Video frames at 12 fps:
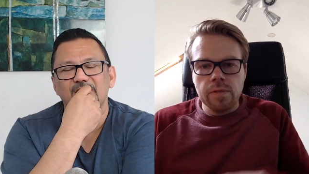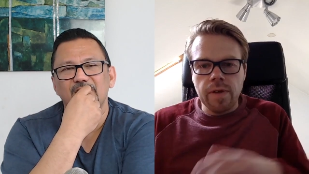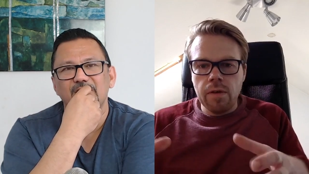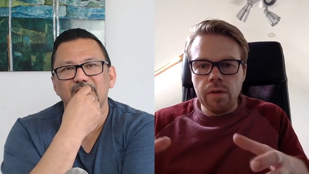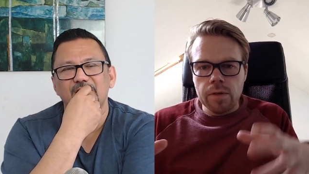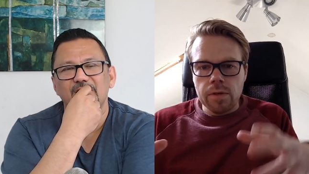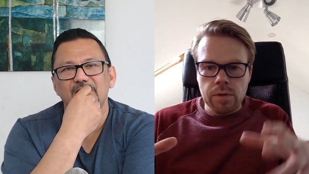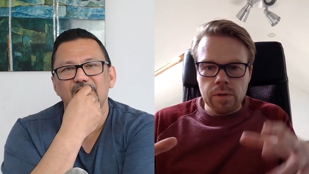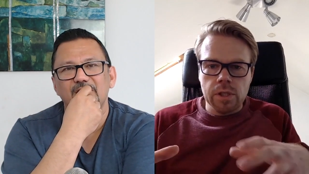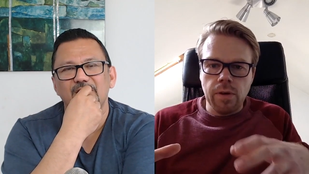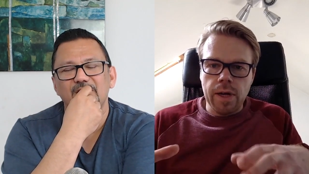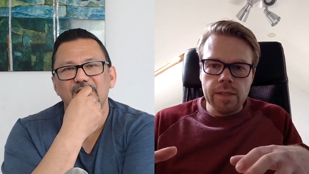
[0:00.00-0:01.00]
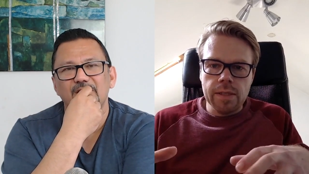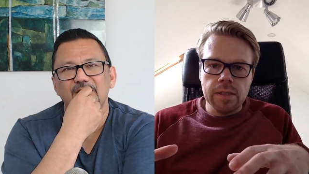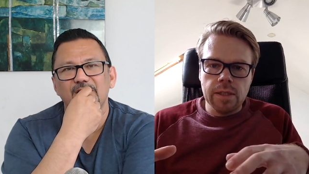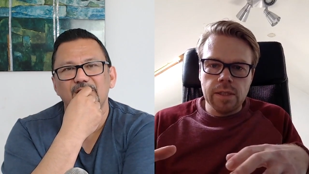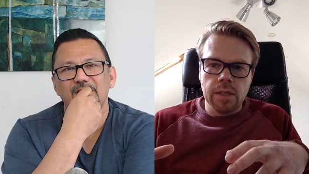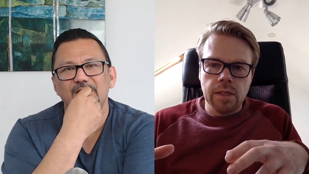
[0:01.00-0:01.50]
Speaker 1: of areas on sites that
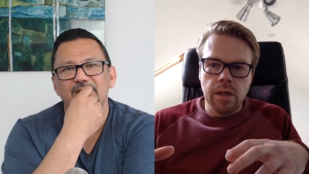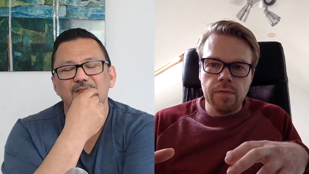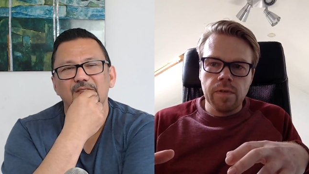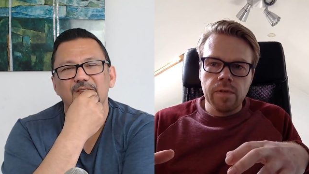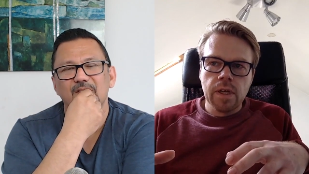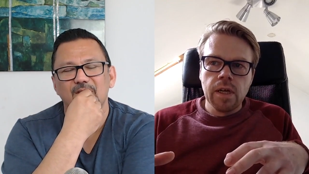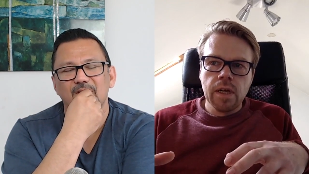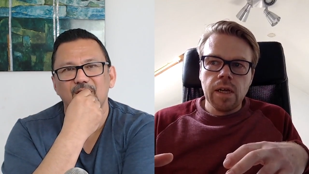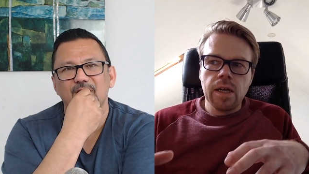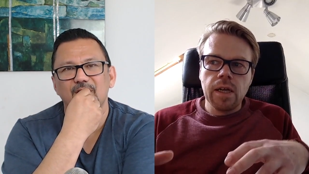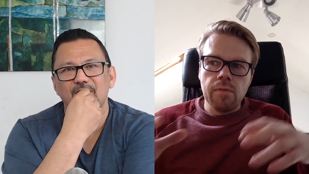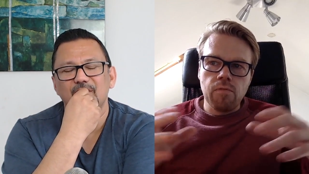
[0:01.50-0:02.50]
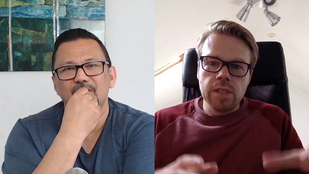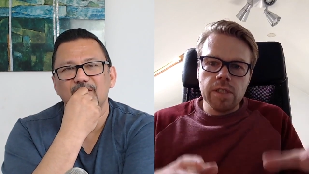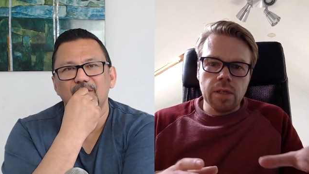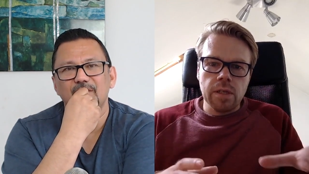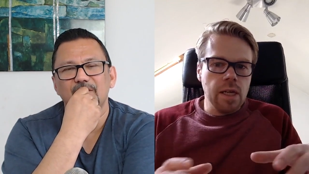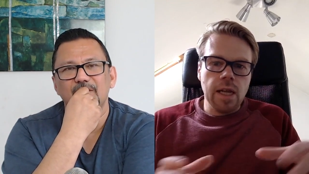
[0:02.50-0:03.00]
just kind of get
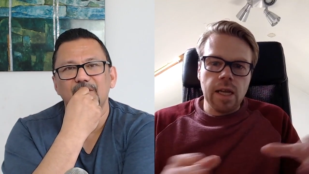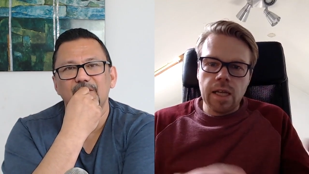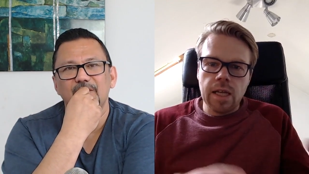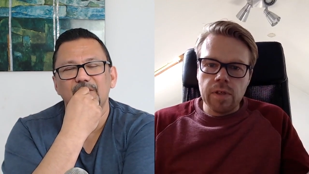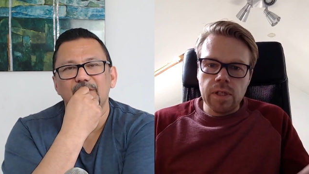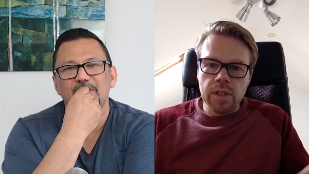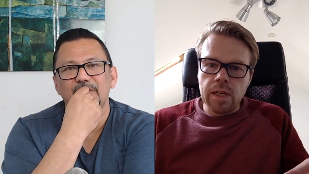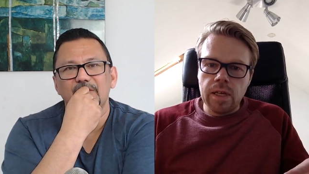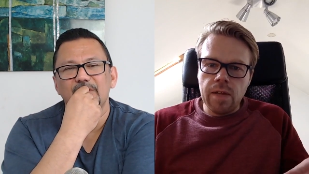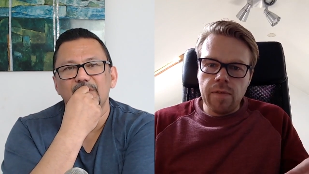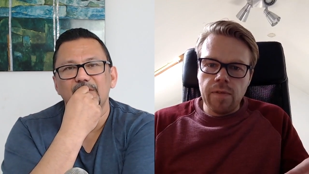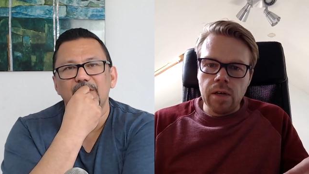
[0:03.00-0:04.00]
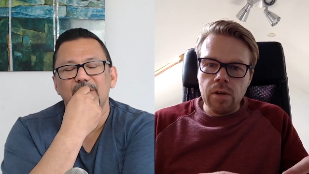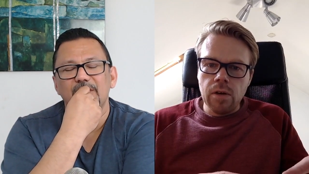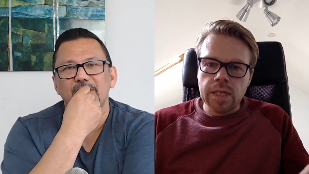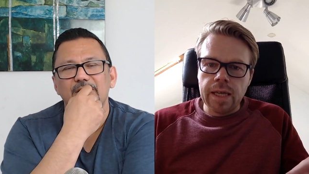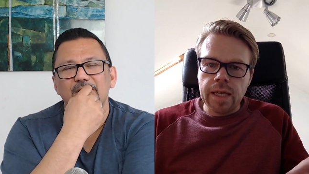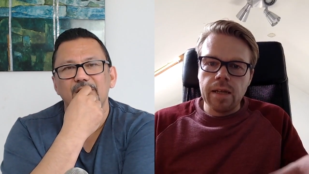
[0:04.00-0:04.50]
written and then it, never get
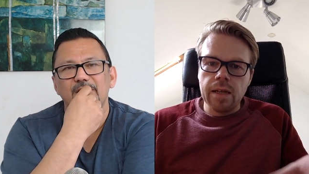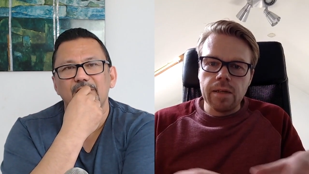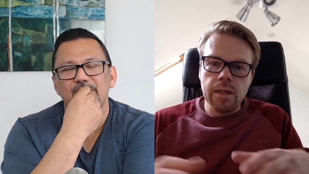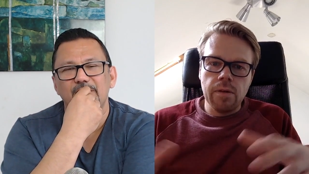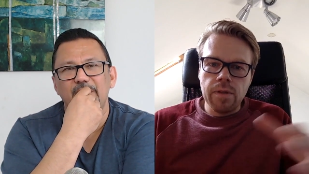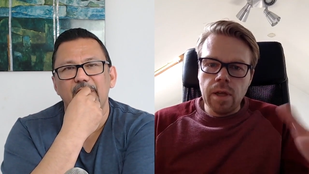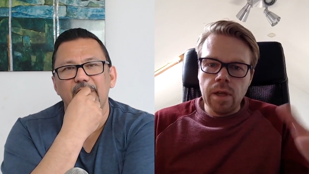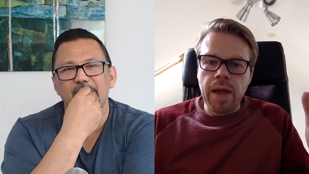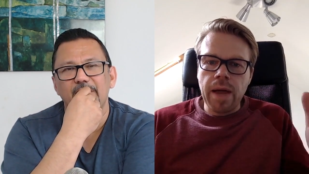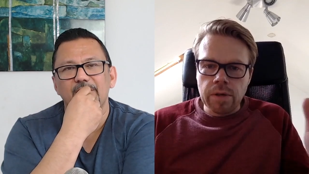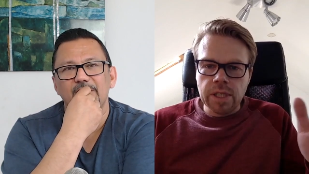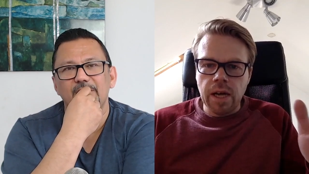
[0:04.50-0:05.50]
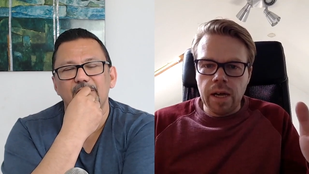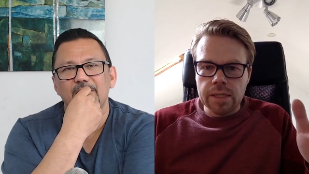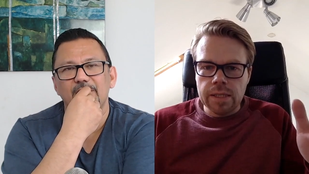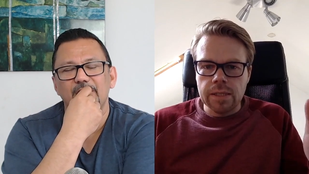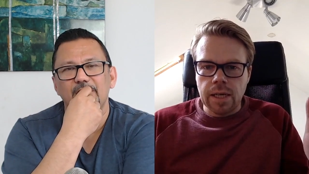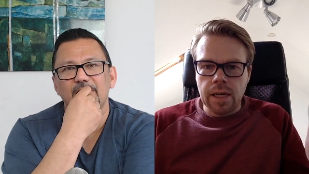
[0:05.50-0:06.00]
looked at again. You know, yeah. the about
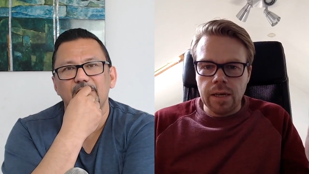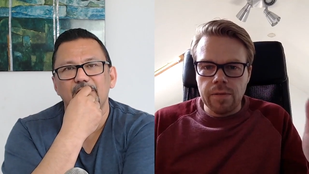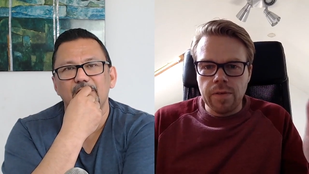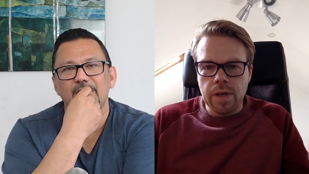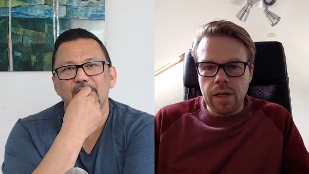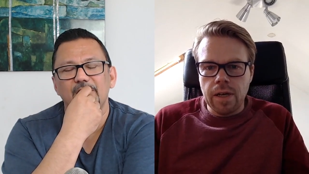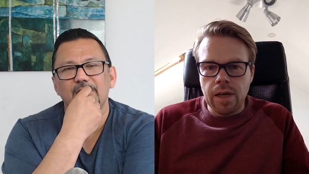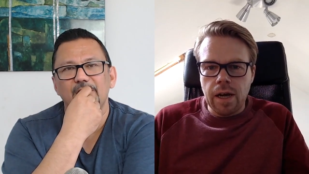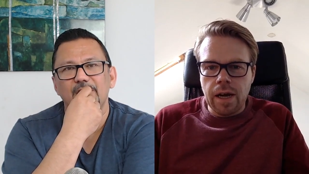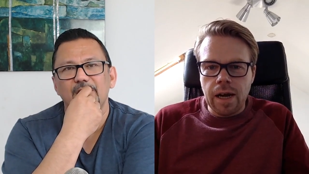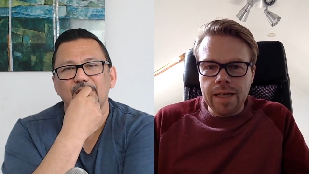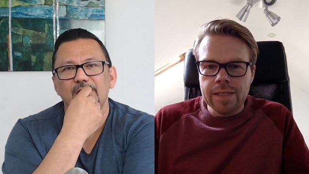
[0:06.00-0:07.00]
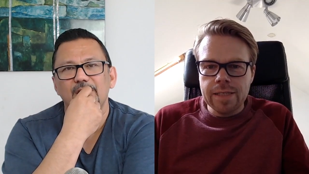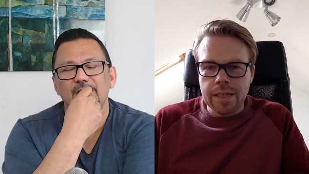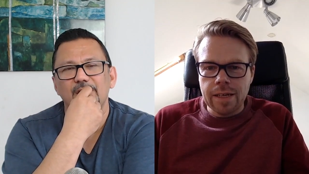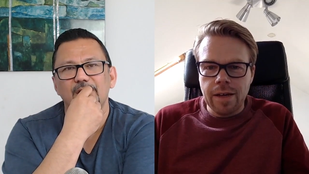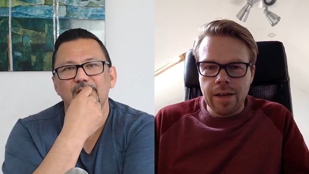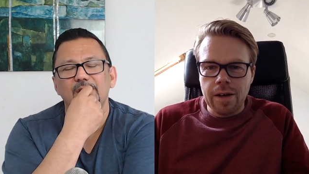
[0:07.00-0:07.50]
us is a kind of a, a
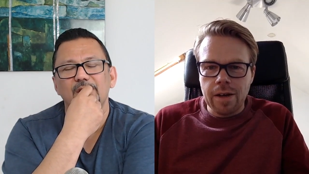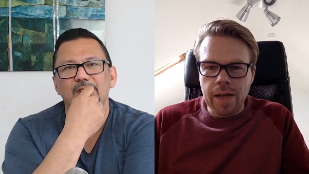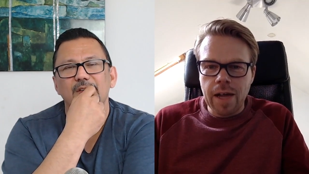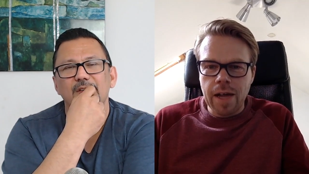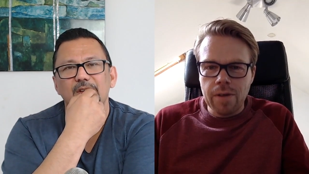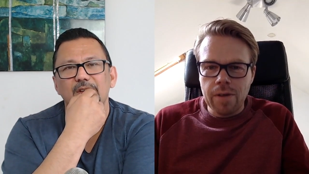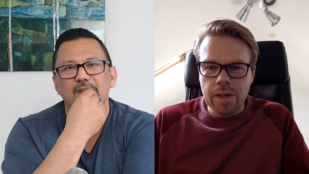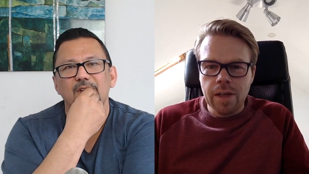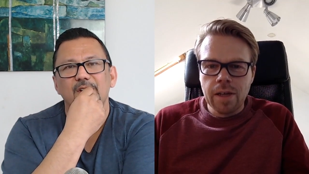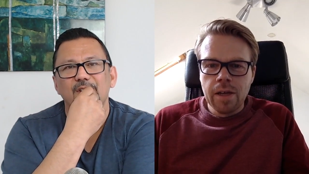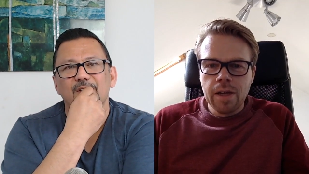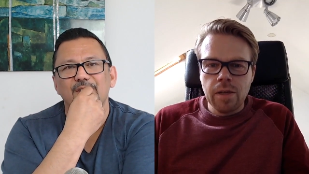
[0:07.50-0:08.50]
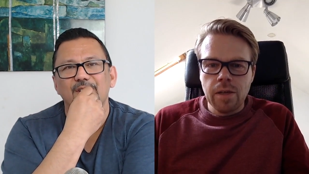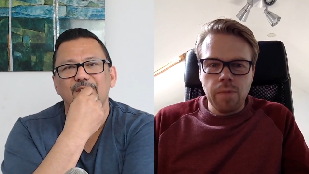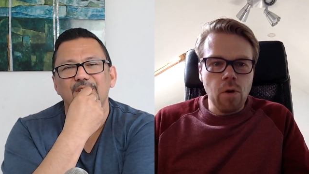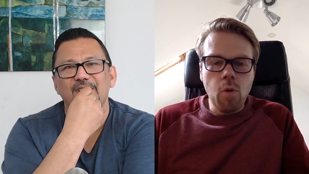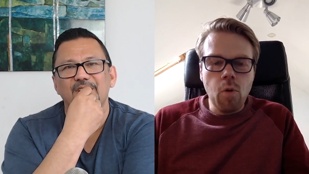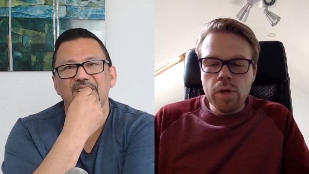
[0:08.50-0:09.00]
classic kind of area that you
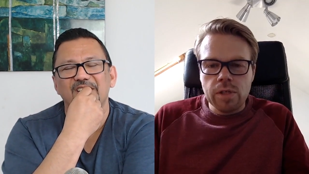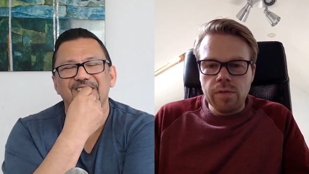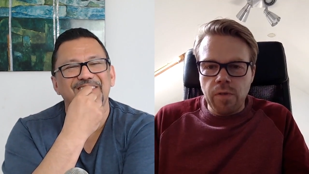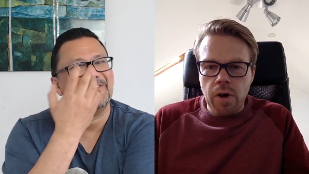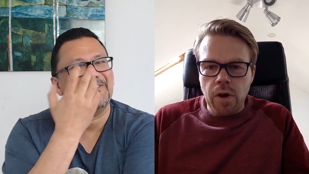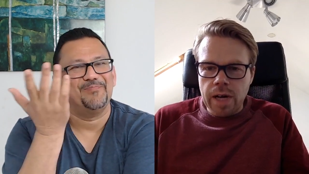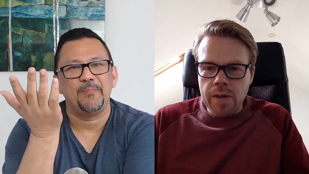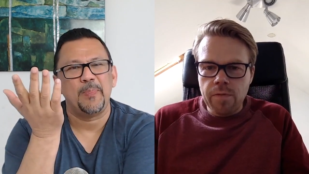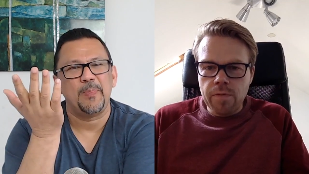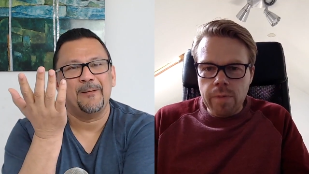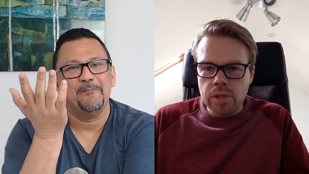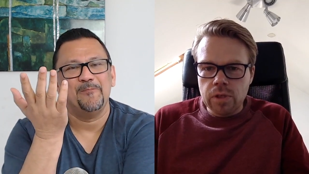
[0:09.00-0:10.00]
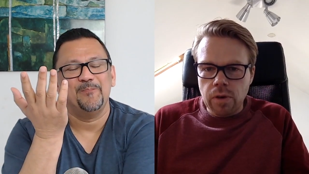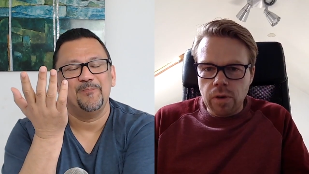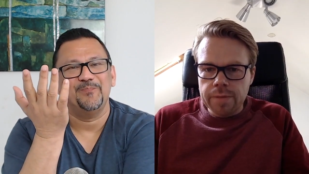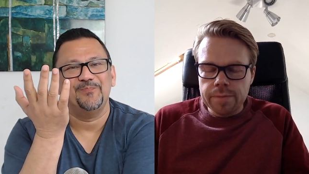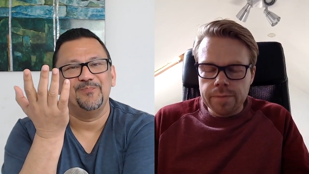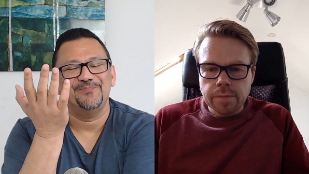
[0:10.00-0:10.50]
know, always you find on every
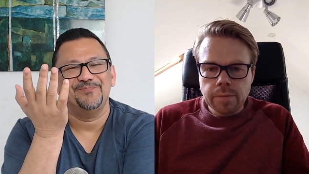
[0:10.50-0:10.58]
website.